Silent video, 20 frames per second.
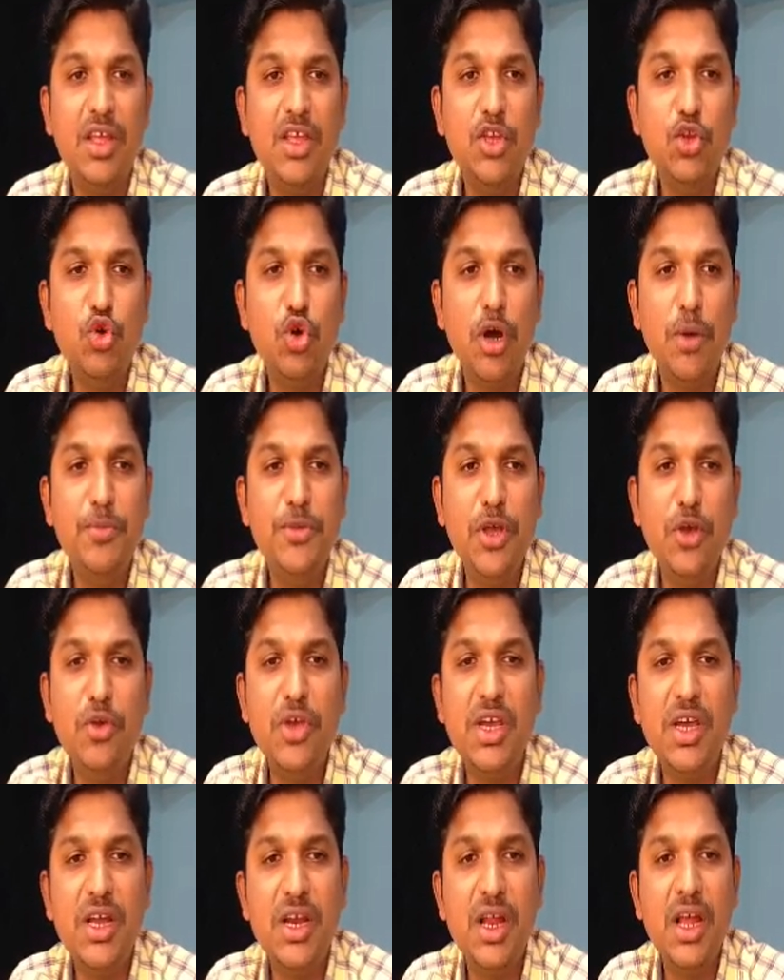You observe
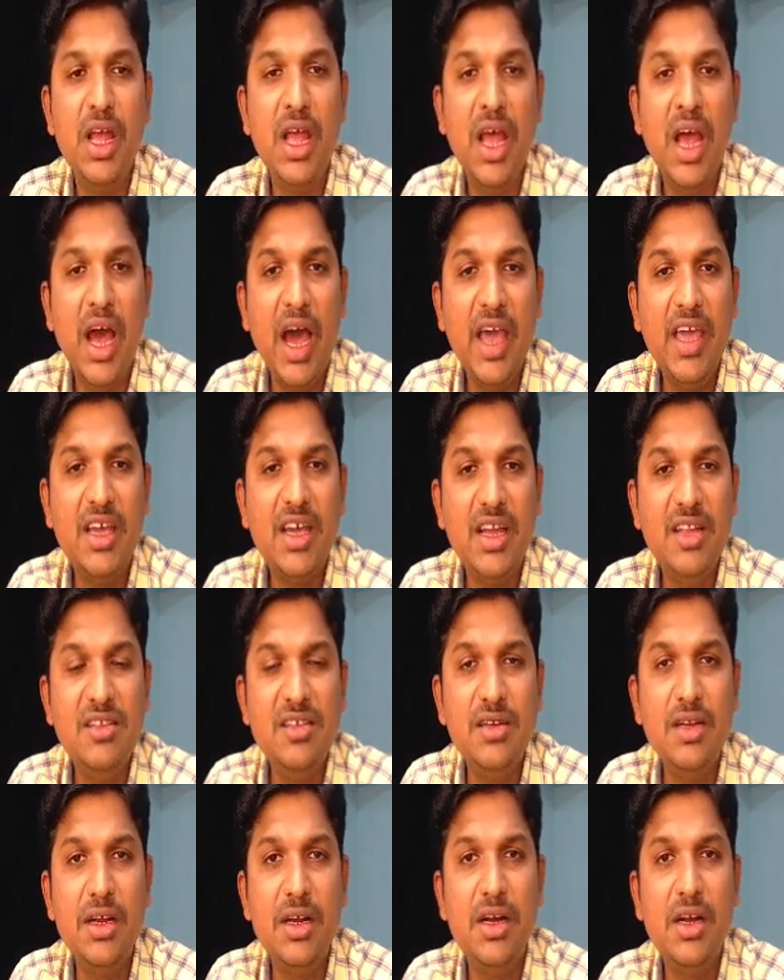here, I
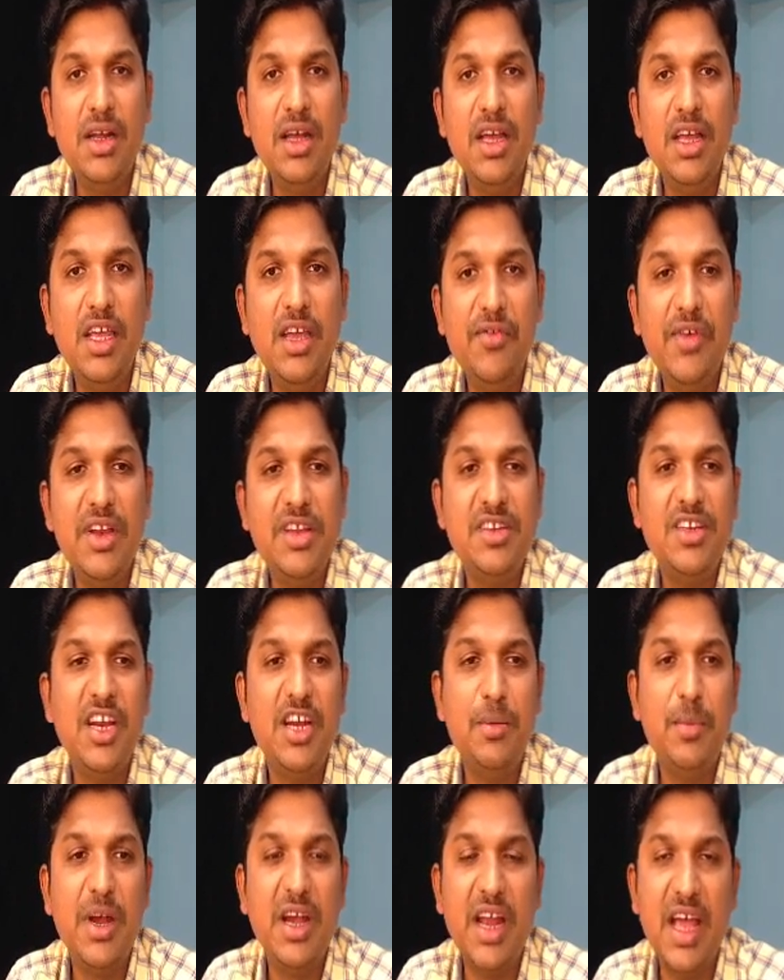considered given
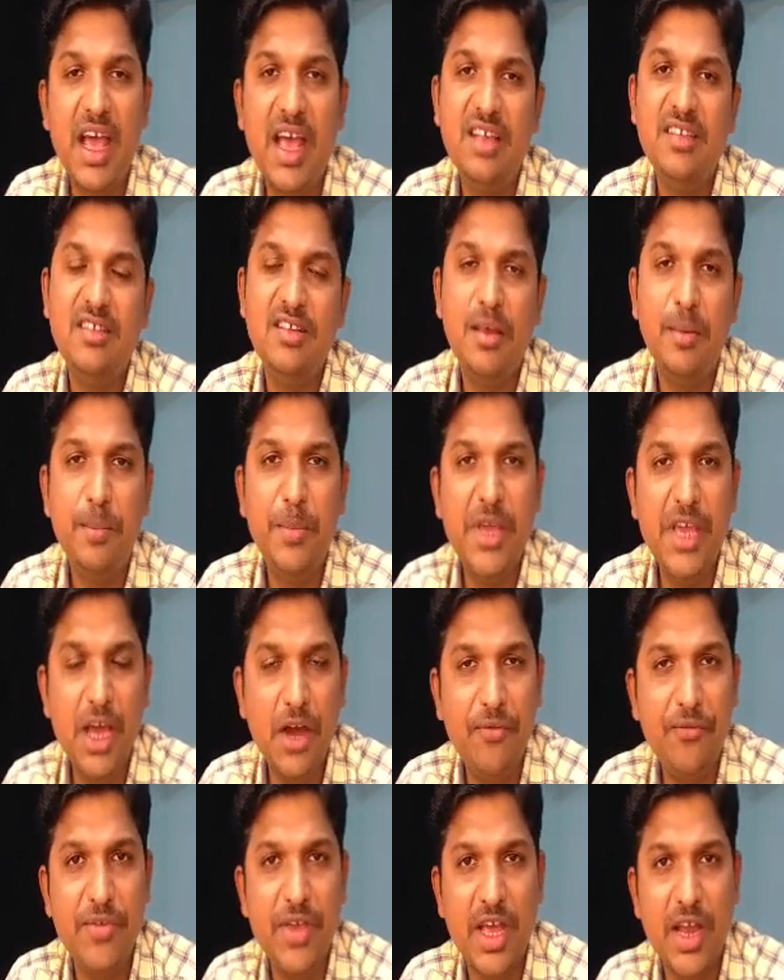statement as P
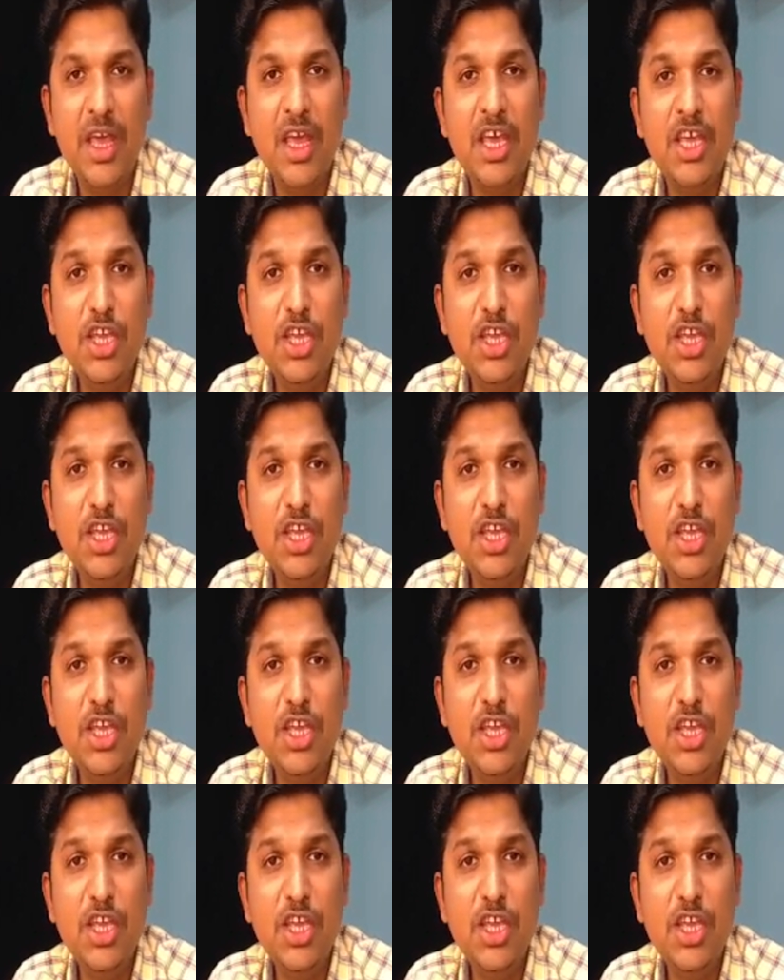of n.